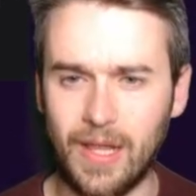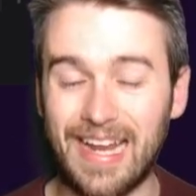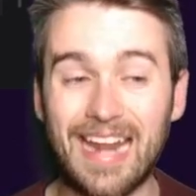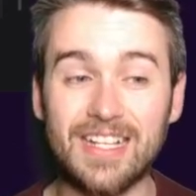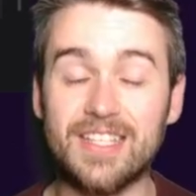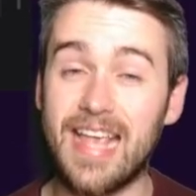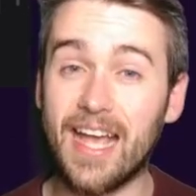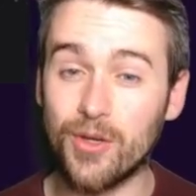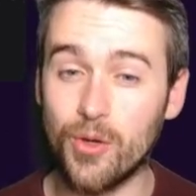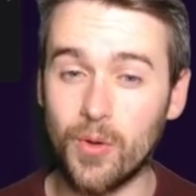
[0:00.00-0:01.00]
And Edin
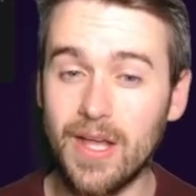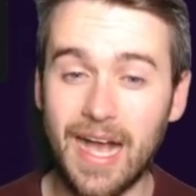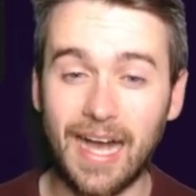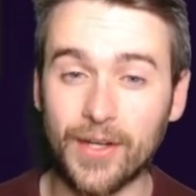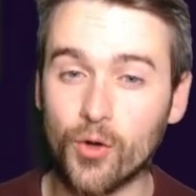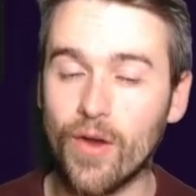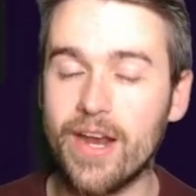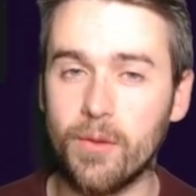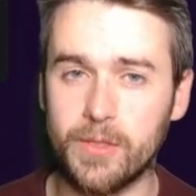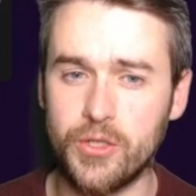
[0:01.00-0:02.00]
Dzeko had a great
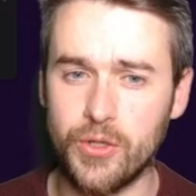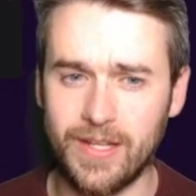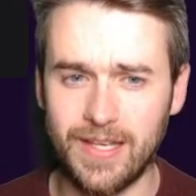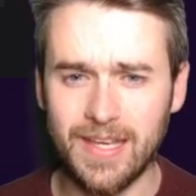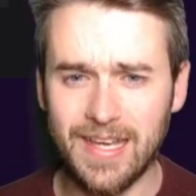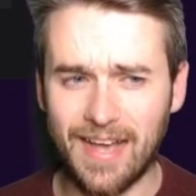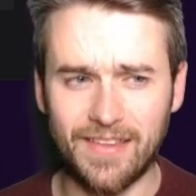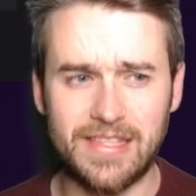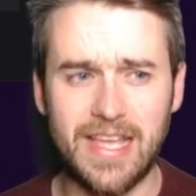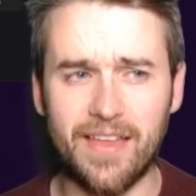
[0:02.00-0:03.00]
opportunity at the
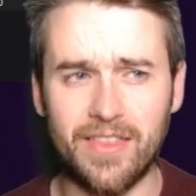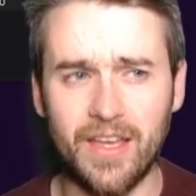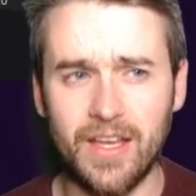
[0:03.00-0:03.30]
death